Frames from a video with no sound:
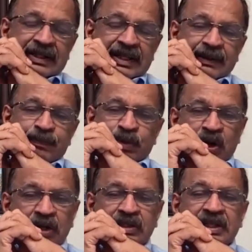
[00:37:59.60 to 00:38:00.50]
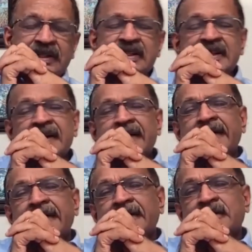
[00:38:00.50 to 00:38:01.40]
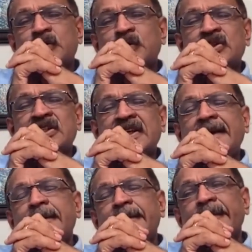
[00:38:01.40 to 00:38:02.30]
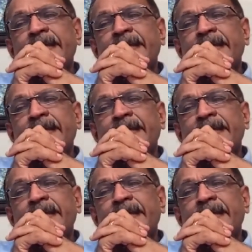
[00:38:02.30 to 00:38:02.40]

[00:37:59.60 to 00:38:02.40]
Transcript: the process is to see